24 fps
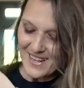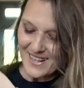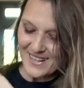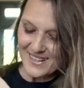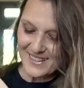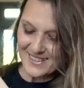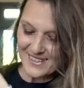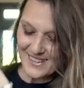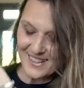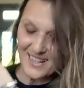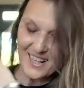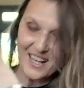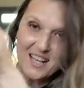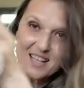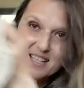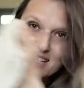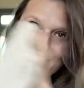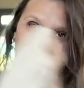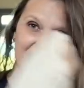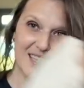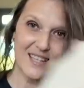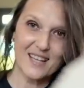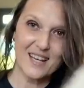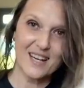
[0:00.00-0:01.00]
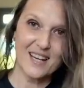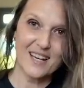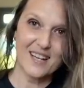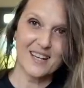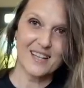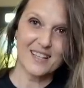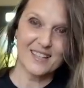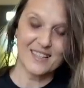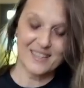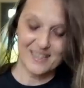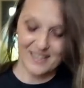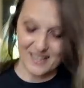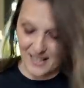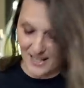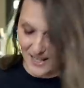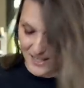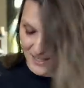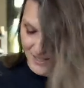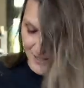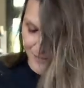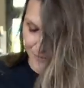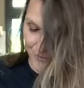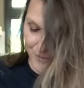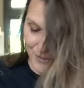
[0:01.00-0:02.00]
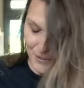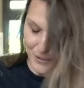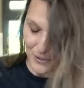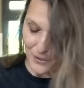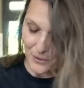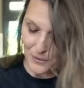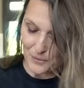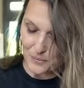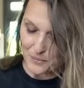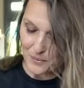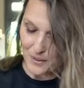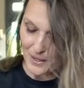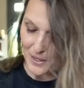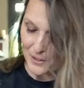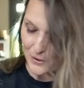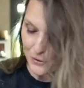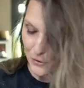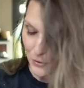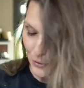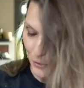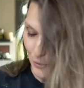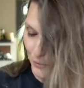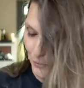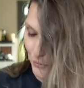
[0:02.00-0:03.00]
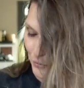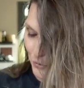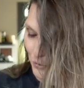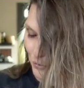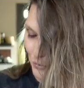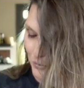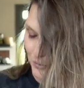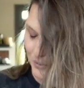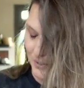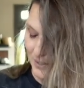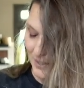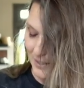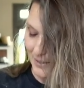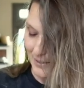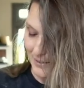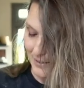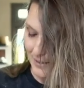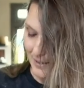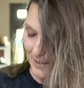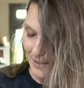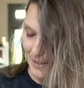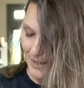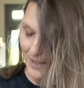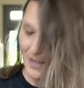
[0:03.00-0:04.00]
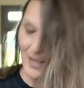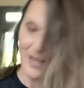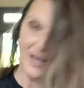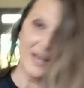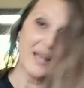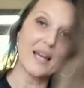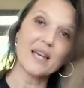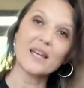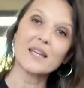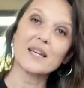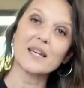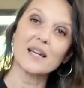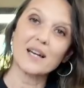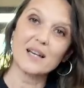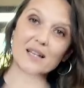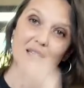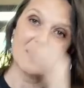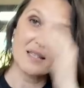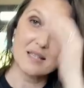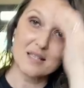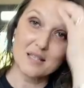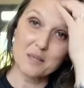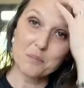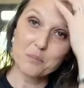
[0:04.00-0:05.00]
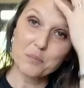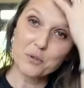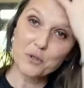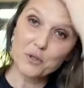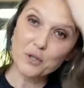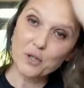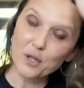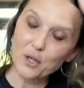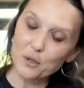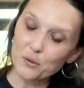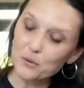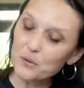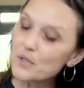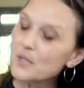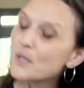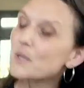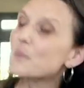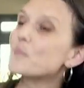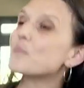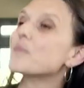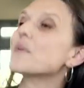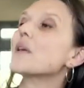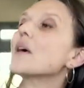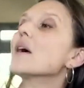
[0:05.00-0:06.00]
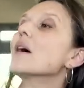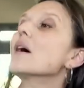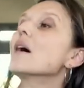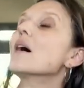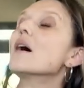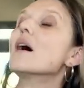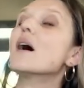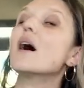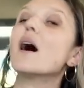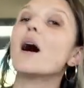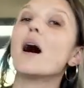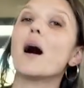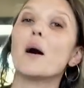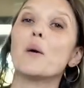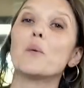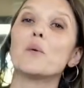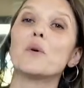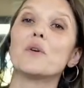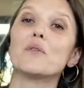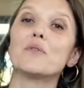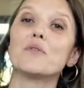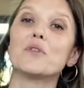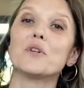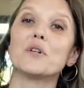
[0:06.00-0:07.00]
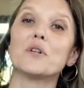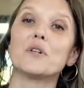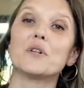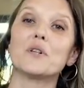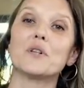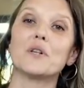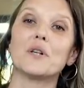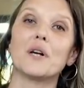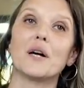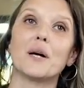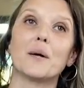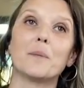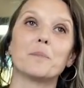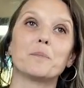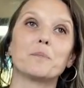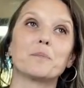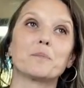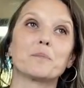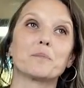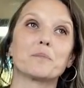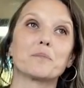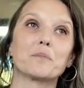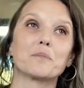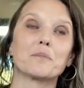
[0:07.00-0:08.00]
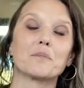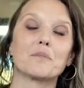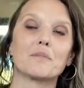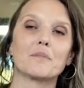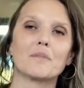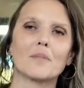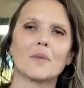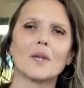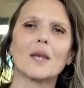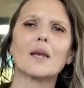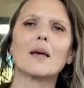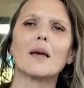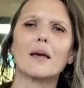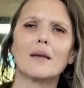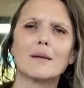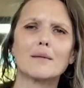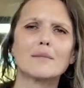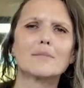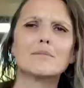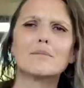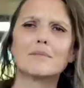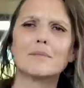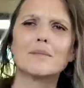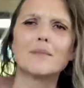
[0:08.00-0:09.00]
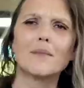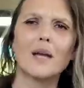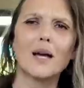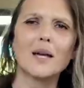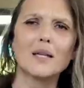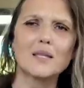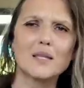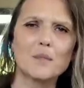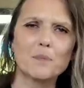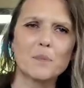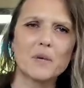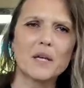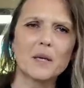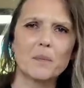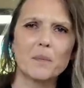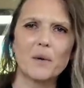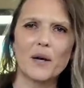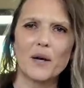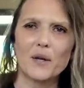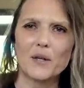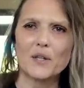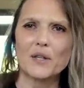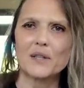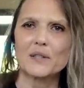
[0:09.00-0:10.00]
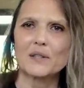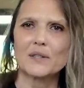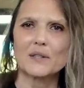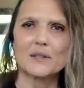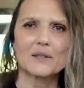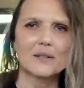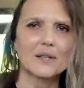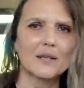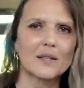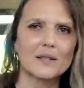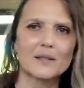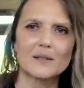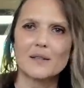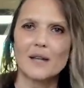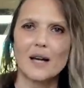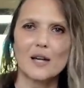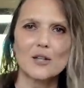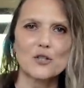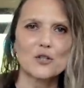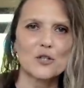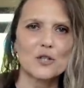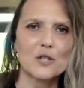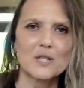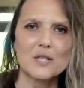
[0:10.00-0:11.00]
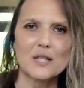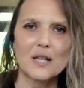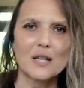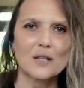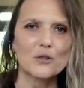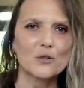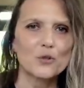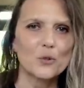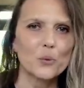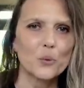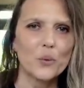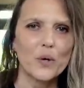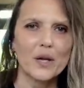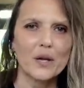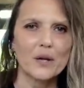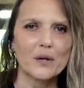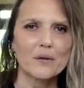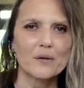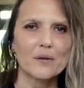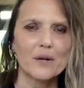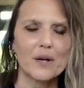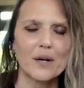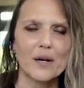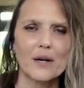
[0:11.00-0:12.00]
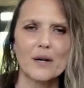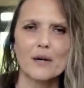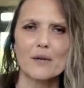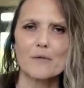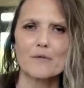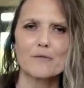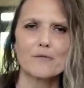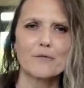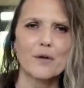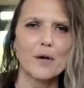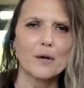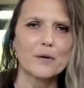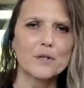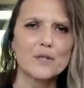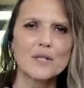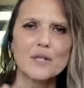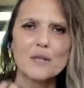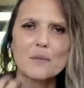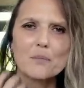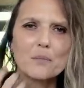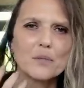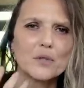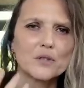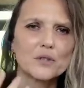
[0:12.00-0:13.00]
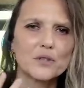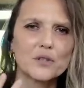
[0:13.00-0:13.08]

In the last video, I told you that I like simple clothes. However, and I speak about it, that I just tend to wear very simple